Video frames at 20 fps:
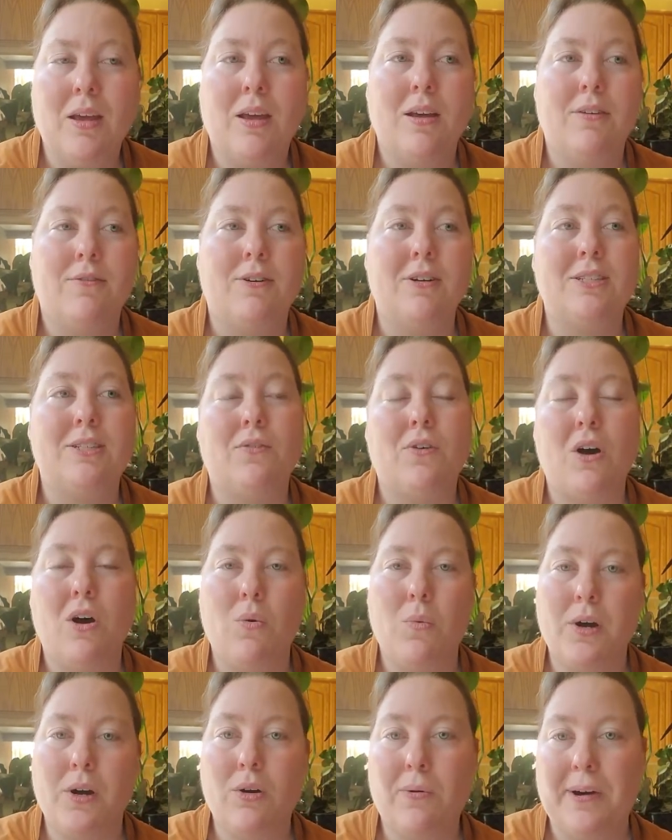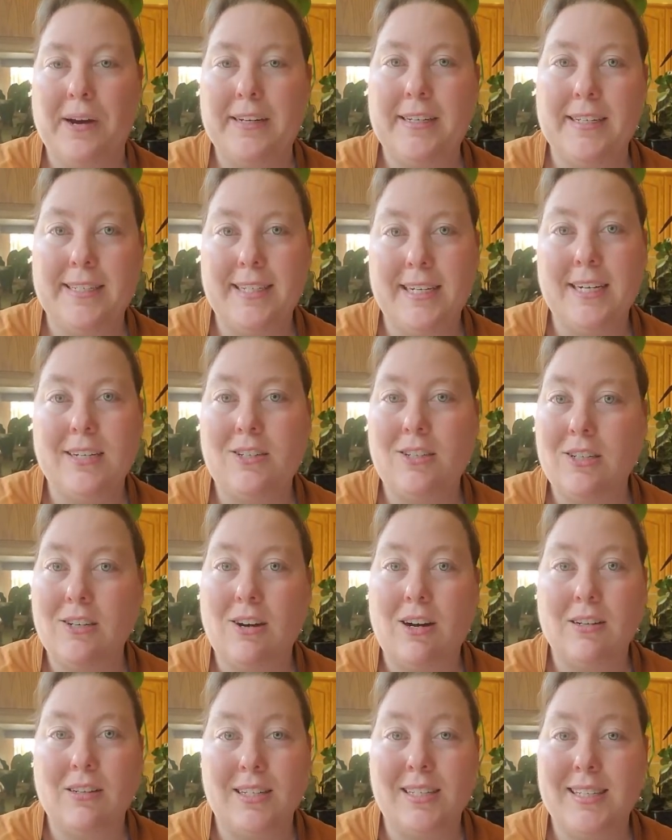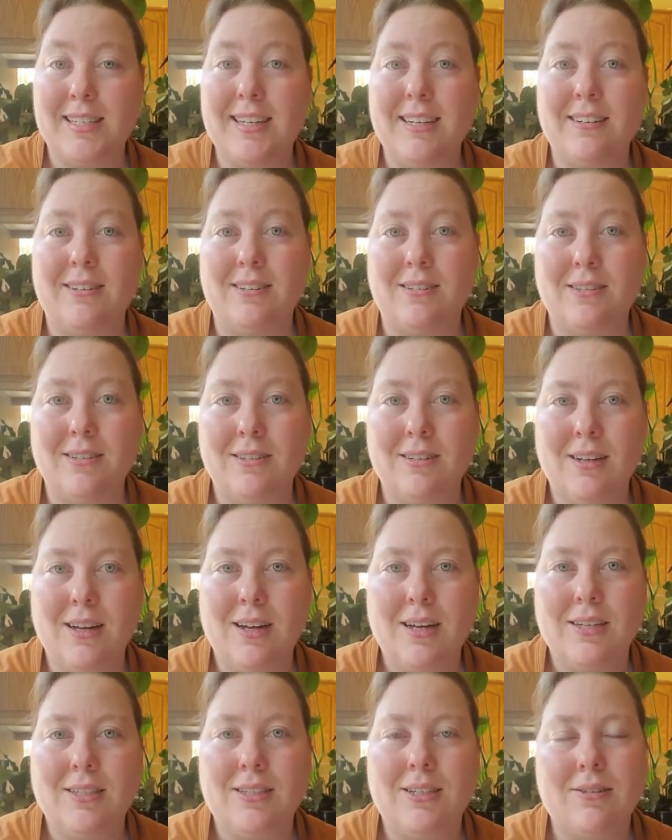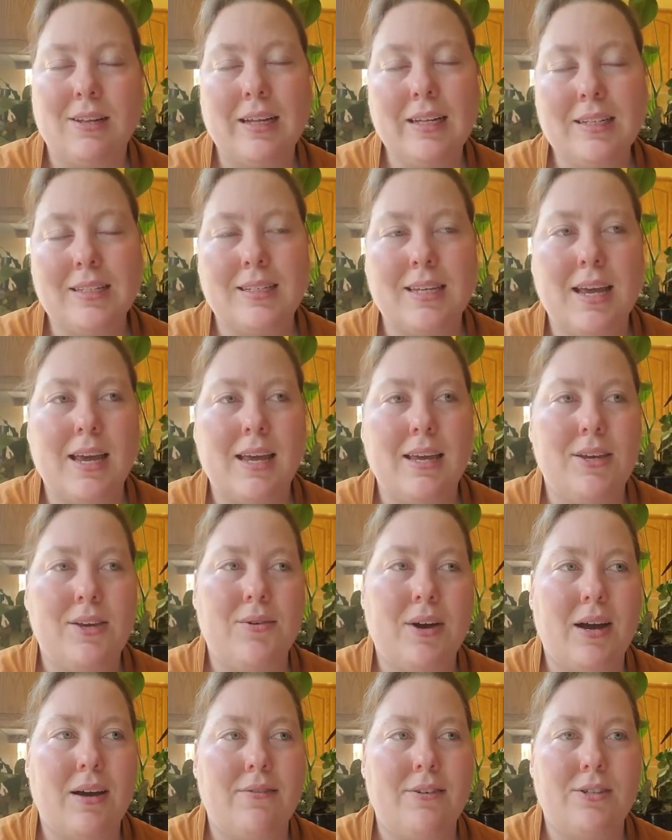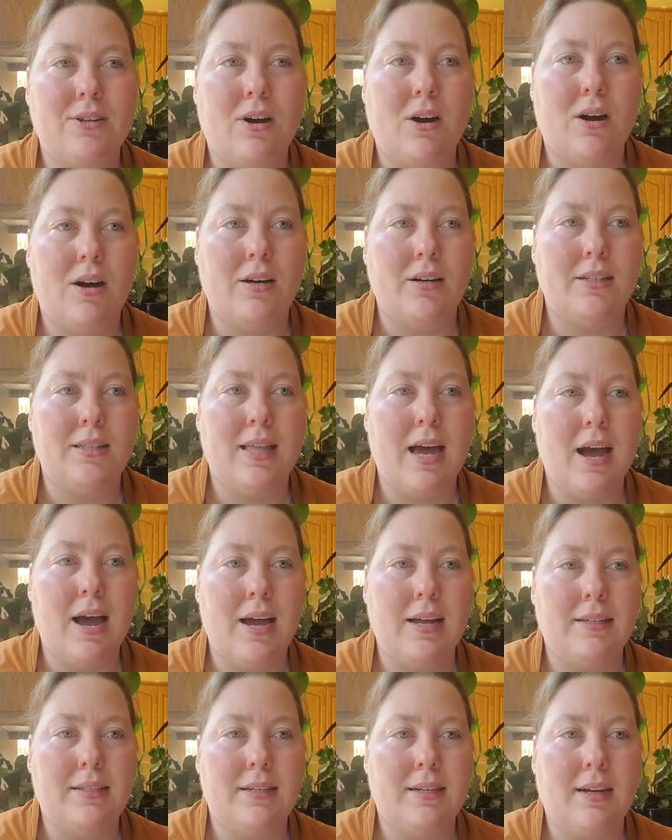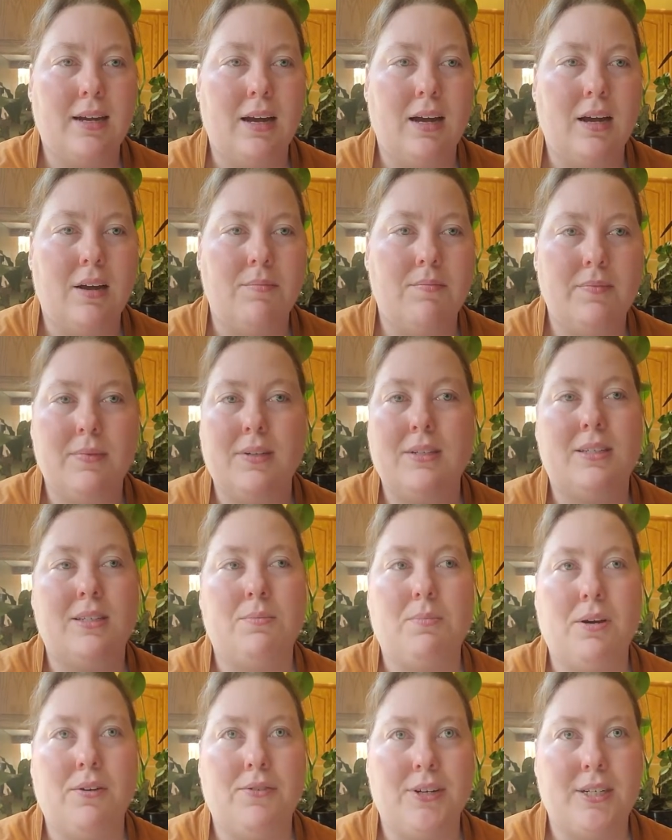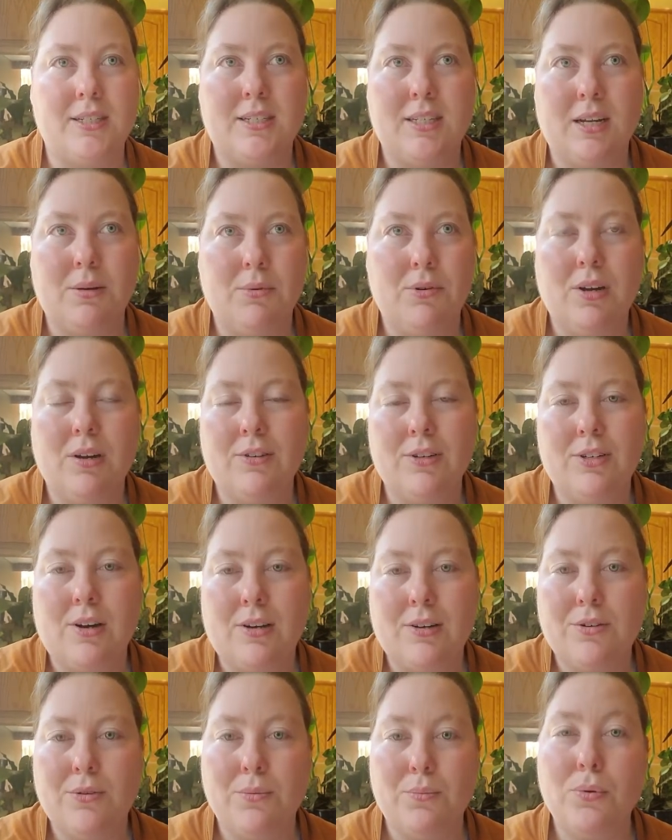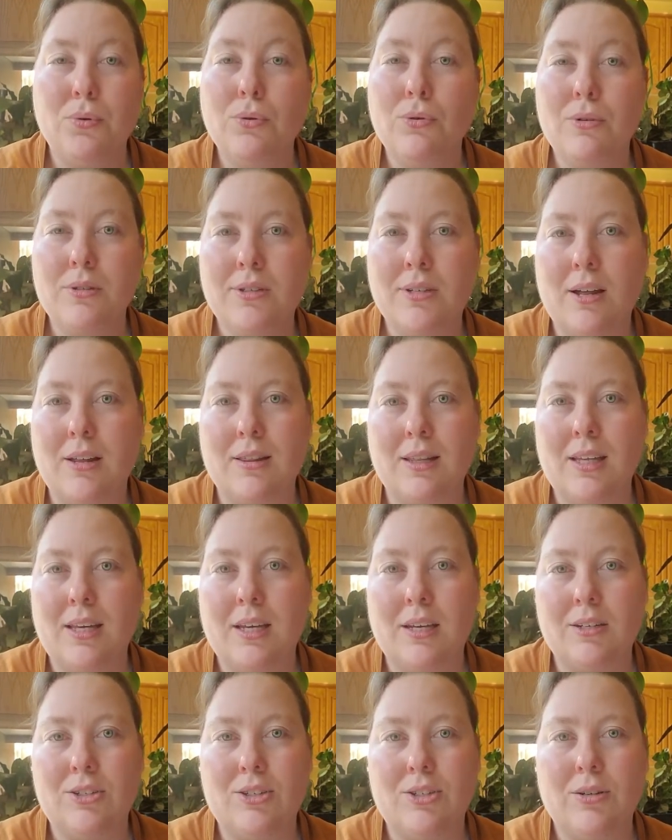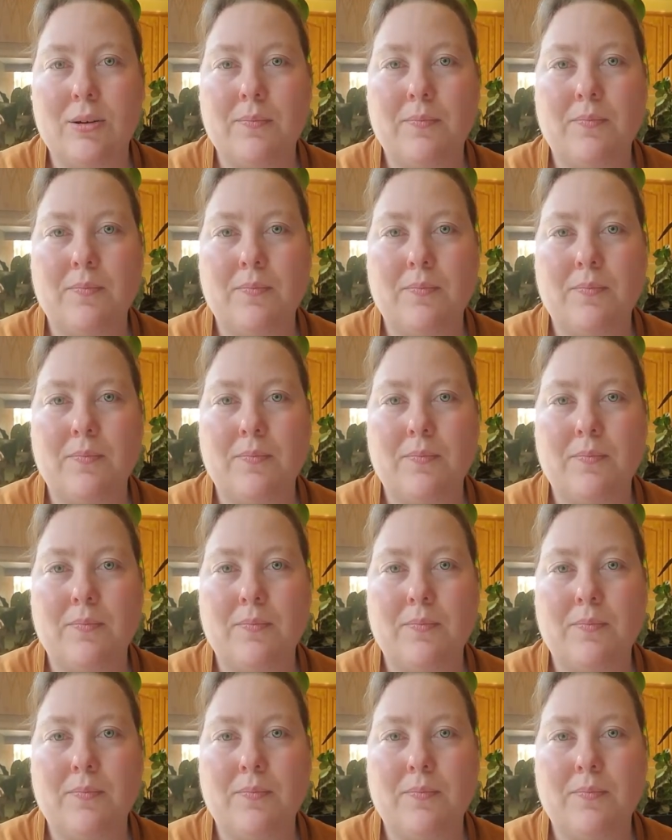First of all, we're going to teach the dog the skill. So let's say you have a dog that, this is a perfect example, you have a dog who pulls on leash.